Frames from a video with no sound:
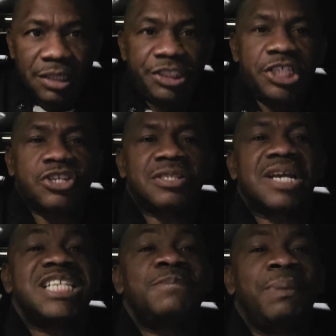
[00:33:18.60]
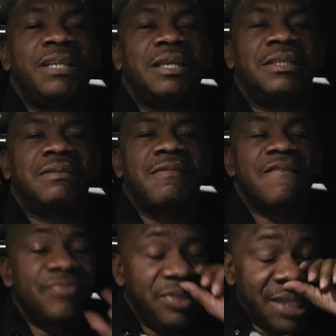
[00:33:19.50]
Jesus Christ paid it.
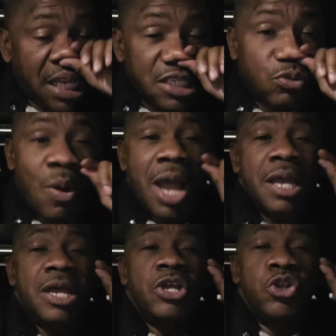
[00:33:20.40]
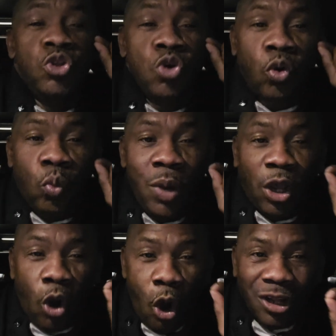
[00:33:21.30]
That is why we
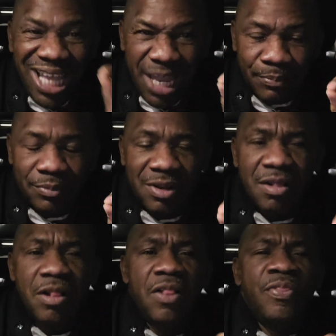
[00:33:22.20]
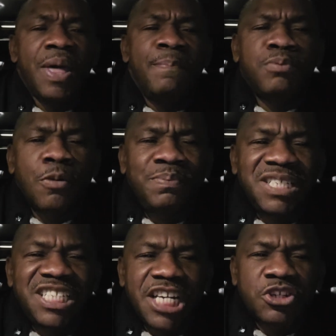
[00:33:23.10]
call Him the
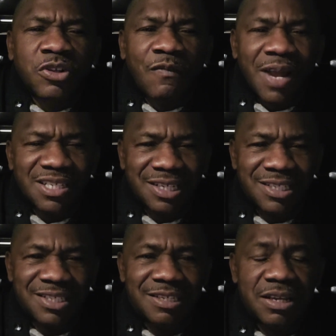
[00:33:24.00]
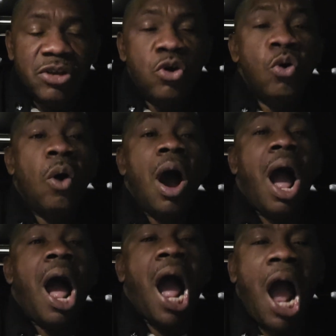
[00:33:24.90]
propitiation of our sins.
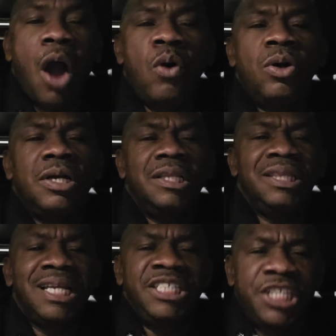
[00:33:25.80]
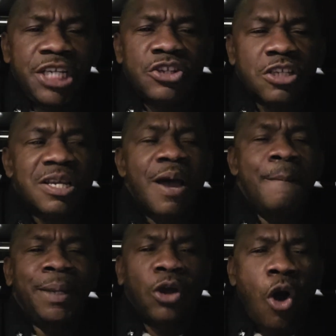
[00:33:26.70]
How did Jesus
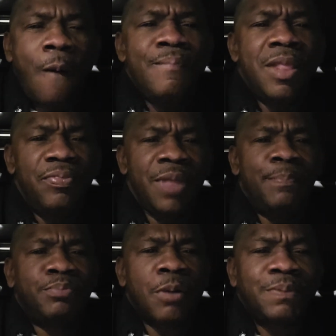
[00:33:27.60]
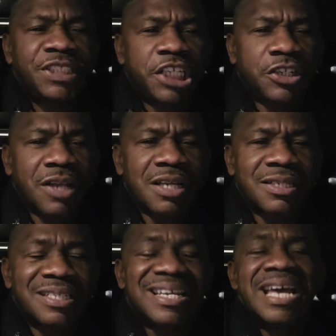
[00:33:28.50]
become the propitiation
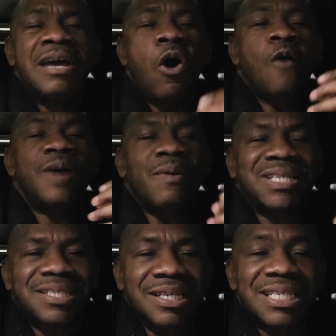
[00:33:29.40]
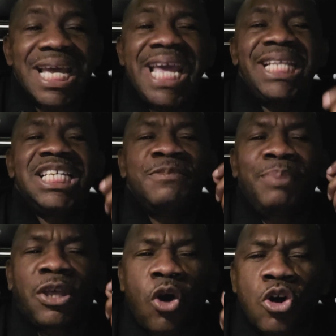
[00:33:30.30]
of our sins? It is
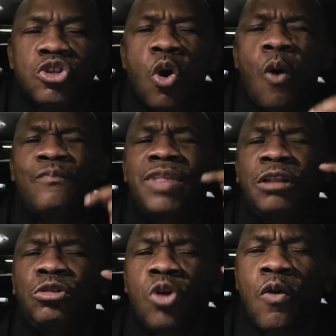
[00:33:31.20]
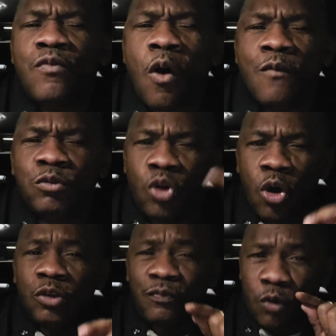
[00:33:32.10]
because of the love of
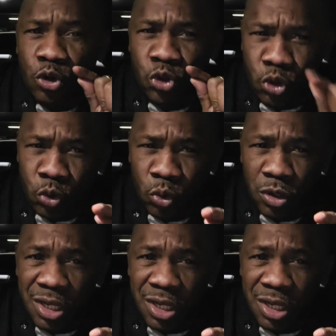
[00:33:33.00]
God for you.